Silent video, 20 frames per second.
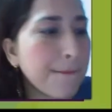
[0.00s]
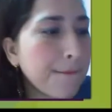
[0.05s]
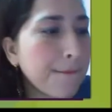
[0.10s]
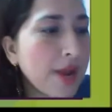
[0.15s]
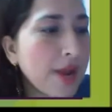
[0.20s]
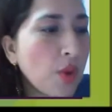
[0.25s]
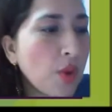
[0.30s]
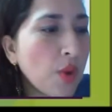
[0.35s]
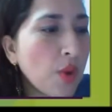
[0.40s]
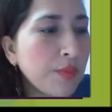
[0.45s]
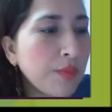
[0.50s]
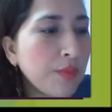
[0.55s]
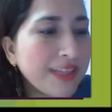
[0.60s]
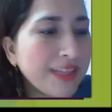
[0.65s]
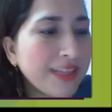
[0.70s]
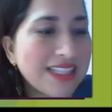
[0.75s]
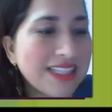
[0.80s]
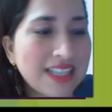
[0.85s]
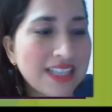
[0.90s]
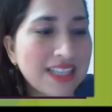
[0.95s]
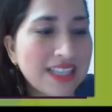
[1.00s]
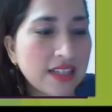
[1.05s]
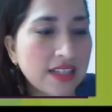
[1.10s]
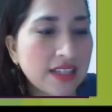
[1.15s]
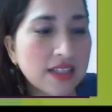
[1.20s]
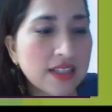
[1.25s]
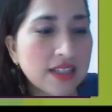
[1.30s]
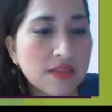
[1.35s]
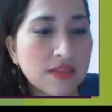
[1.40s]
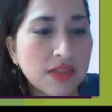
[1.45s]
A complete
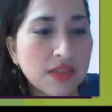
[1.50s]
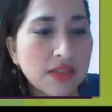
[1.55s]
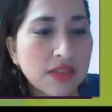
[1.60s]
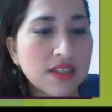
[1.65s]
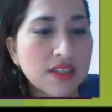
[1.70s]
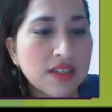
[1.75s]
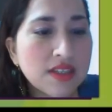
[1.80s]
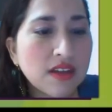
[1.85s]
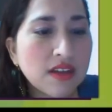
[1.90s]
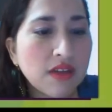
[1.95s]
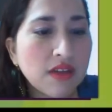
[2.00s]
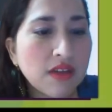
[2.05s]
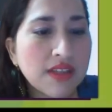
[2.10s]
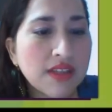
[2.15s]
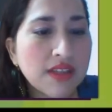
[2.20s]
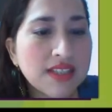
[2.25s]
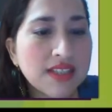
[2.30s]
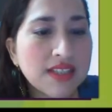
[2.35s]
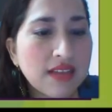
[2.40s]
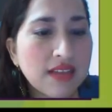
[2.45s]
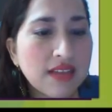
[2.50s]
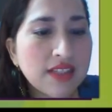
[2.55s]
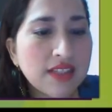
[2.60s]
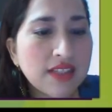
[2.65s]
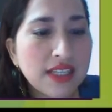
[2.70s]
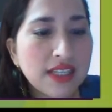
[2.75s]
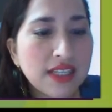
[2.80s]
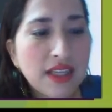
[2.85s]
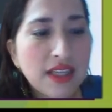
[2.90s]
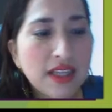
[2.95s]
sentence must include a
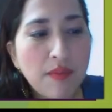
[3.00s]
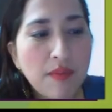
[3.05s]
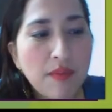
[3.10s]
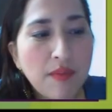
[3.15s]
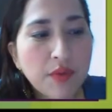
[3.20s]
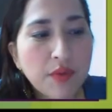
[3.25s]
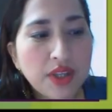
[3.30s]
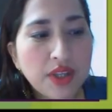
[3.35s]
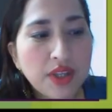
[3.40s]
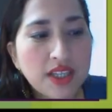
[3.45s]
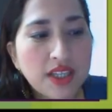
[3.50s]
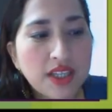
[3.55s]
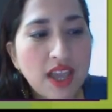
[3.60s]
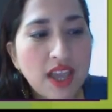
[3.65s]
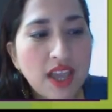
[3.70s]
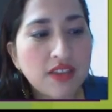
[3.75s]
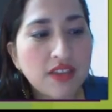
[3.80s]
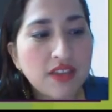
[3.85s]
subject and a predicate.